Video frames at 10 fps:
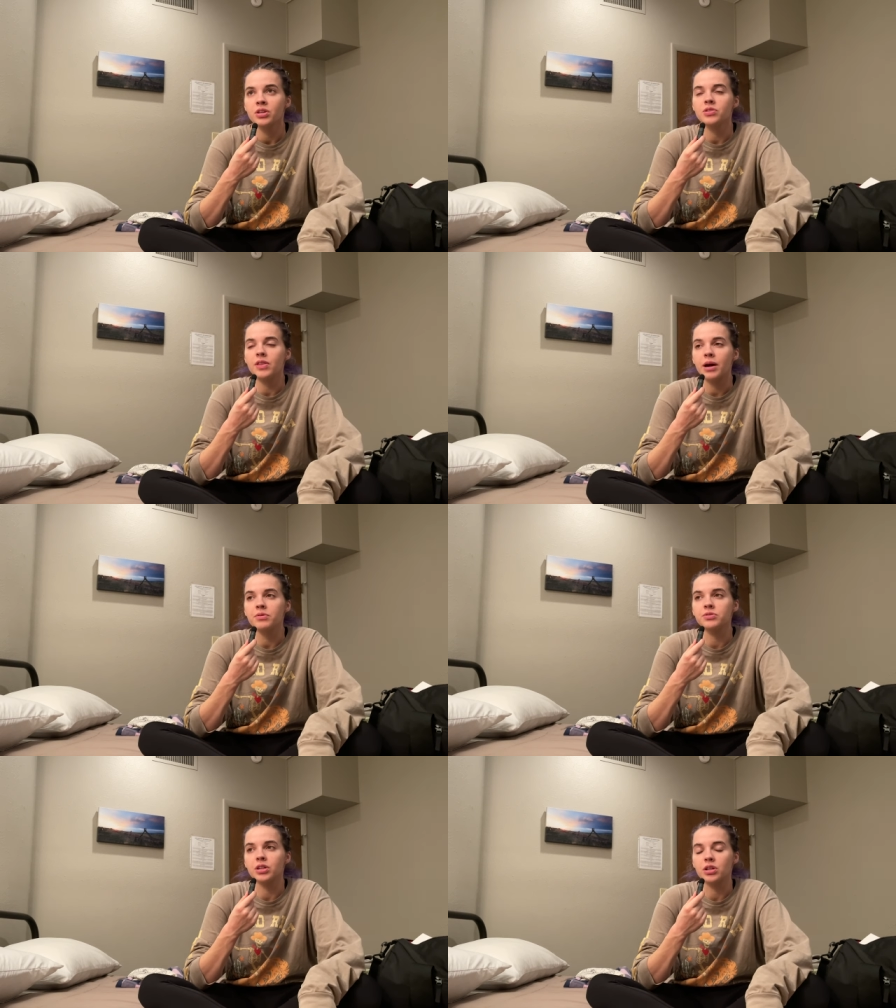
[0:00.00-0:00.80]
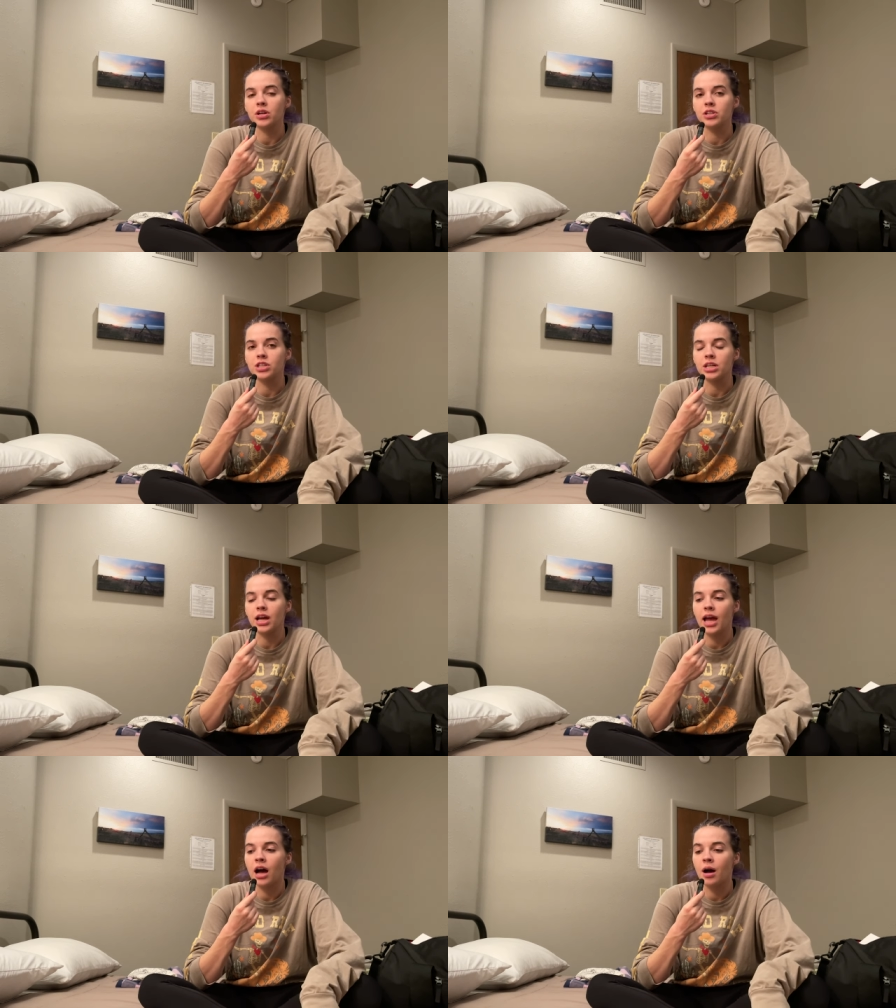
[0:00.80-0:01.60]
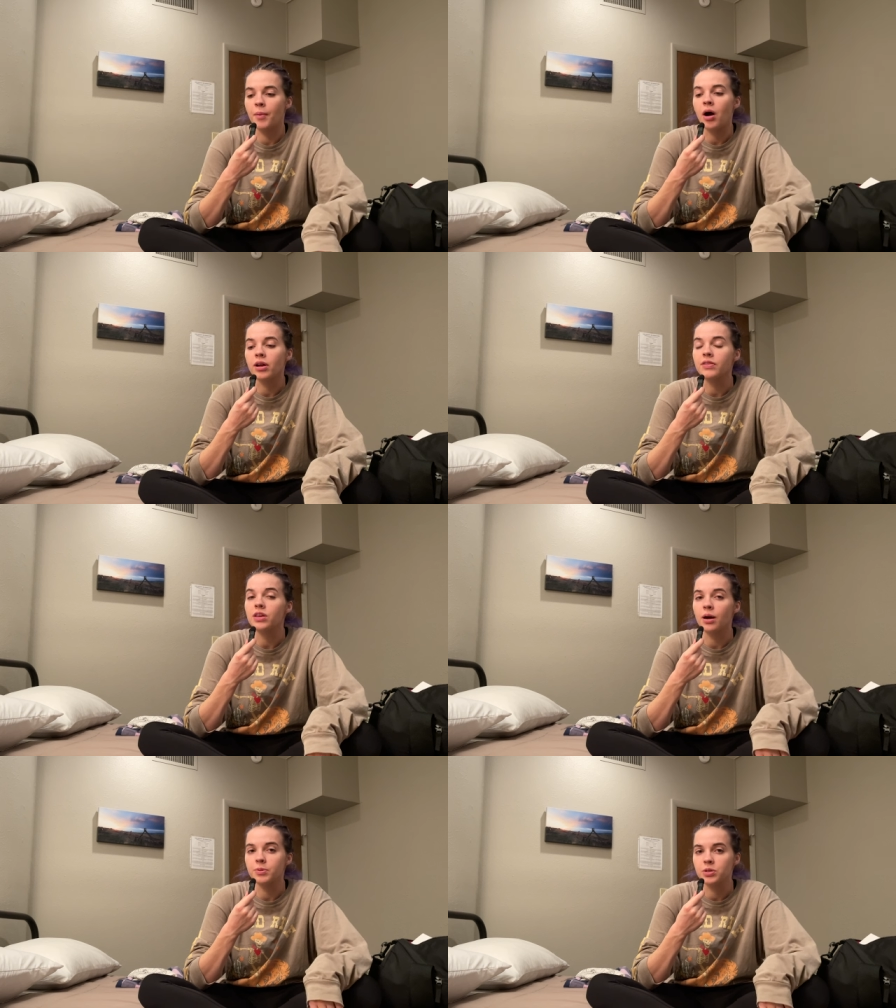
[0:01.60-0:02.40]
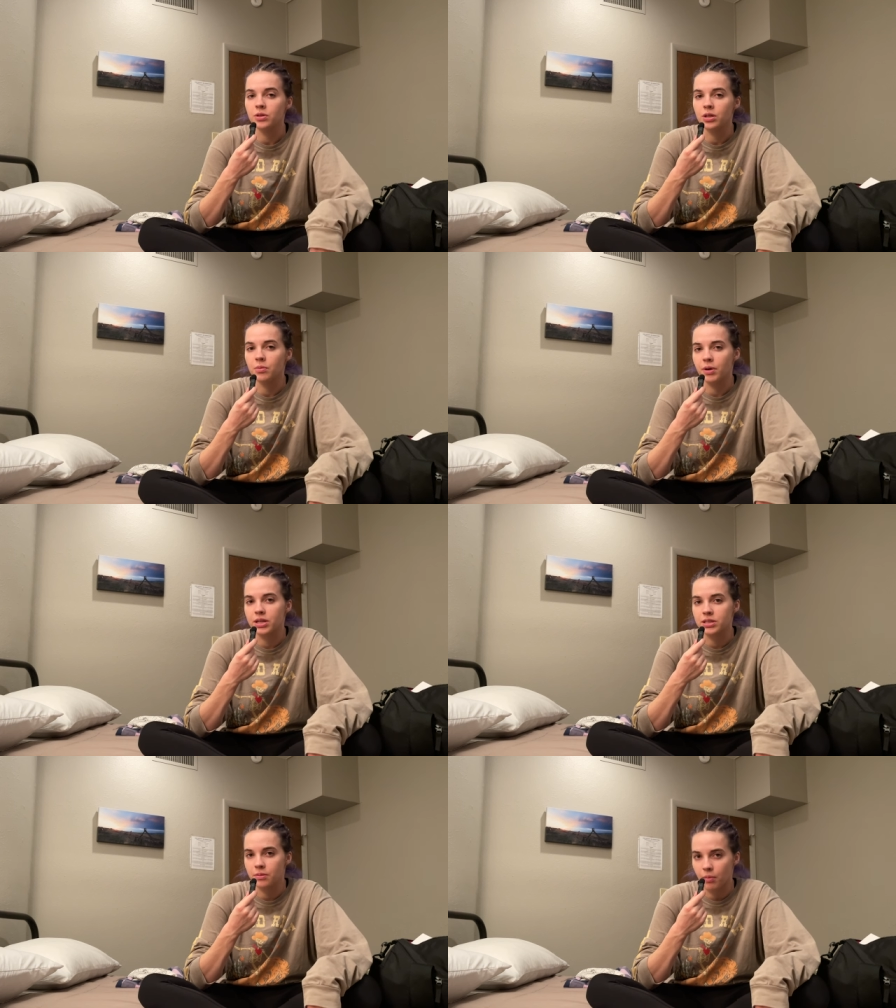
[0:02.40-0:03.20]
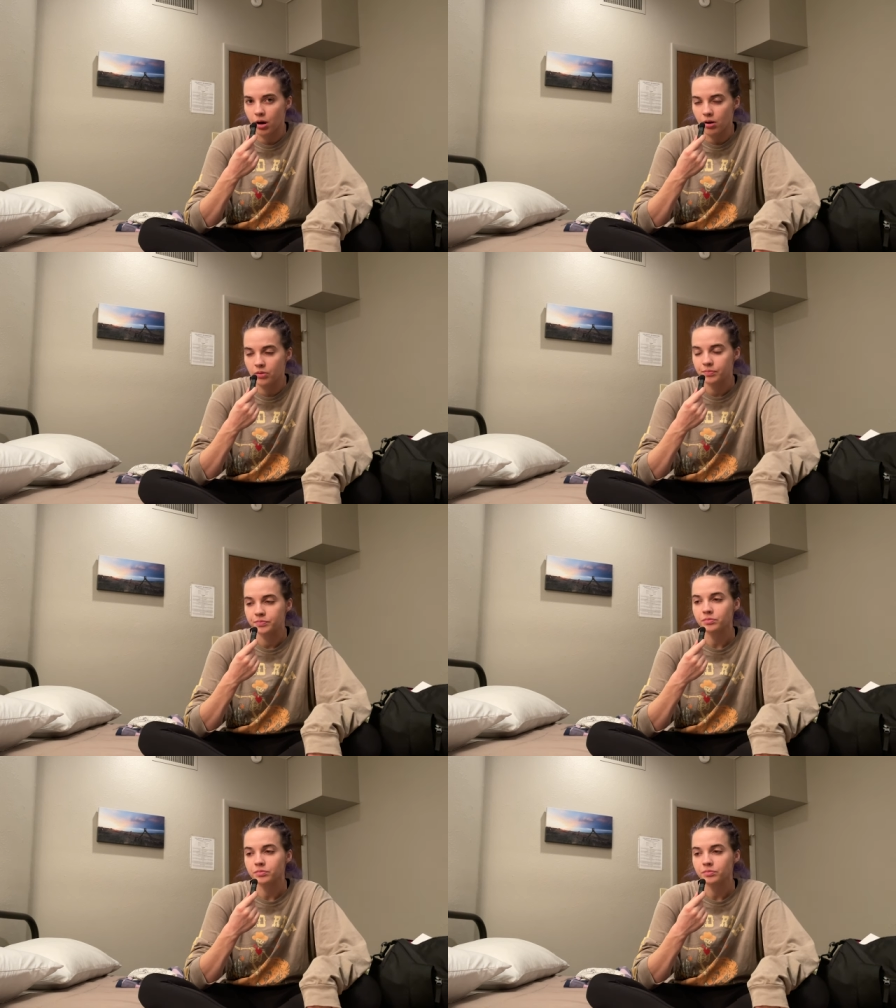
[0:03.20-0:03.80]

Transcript: So that was really encouraging. Um, I'll get the opportunity to break tomorrow